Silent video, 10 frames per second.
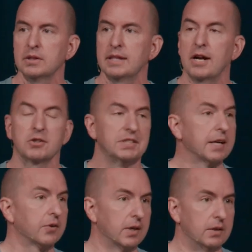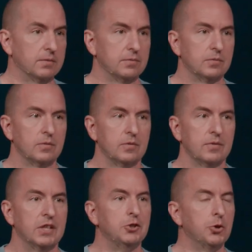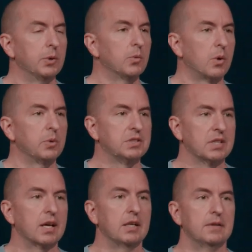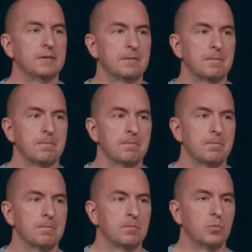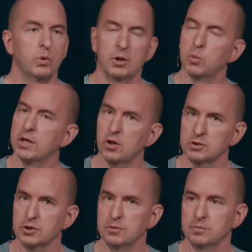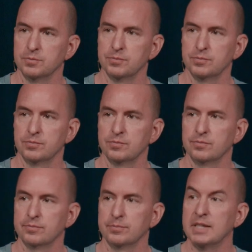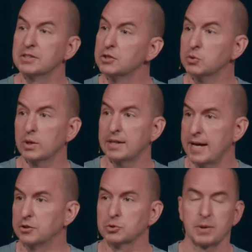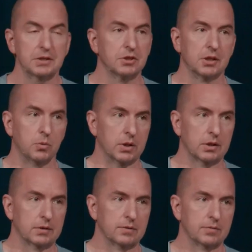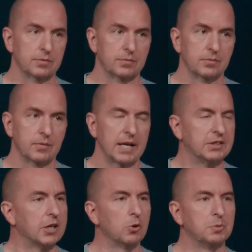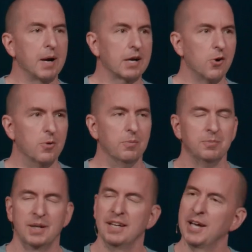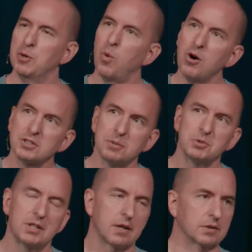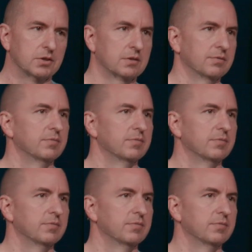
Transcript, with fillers: than our integrity, than doing what we say, we know we ought to. This is what Daniel's wrestling with. As he goes back home, he walks upstairs.